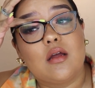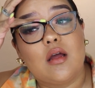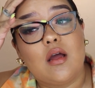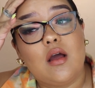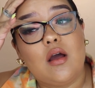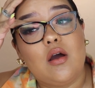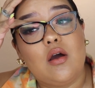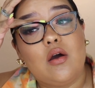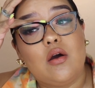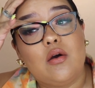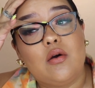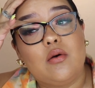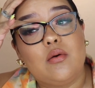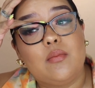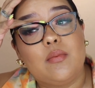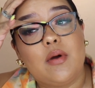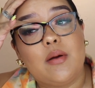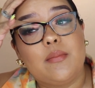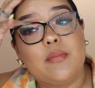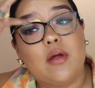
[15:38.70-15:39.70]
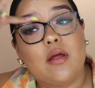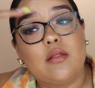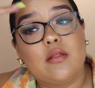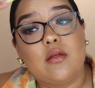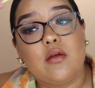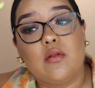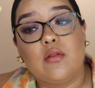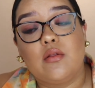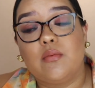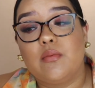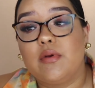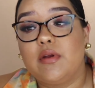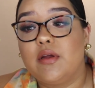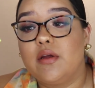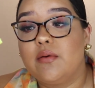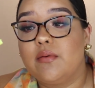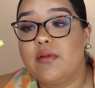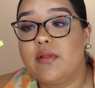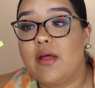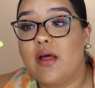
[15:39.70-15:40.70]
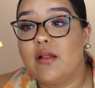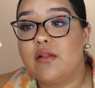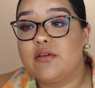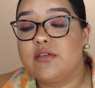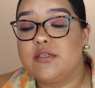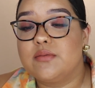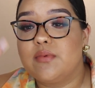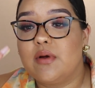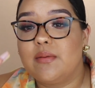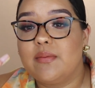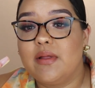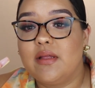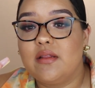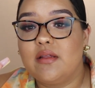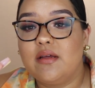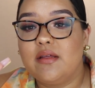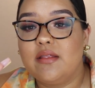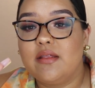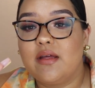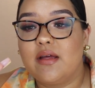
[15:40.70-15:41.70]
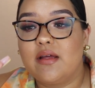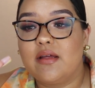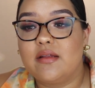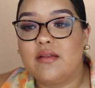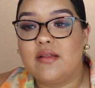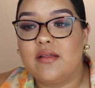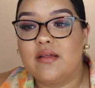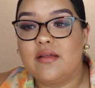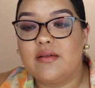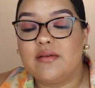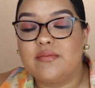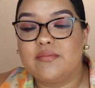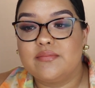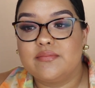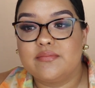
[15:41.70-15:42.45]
I hope I'm not the only one here with allergy problem. Like, look at that. Like,